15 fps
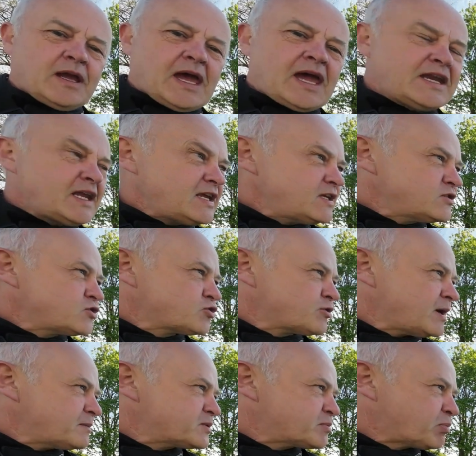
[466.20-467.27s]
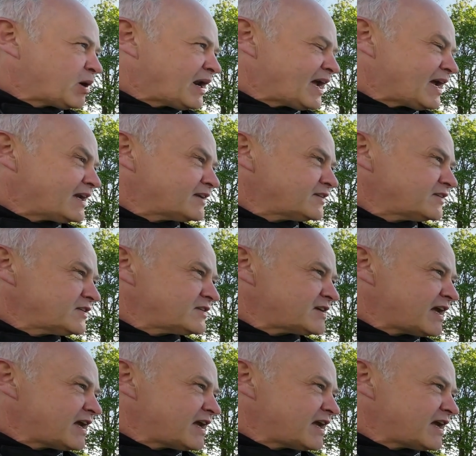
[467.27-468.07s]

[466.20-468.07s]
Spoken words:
any trips planned?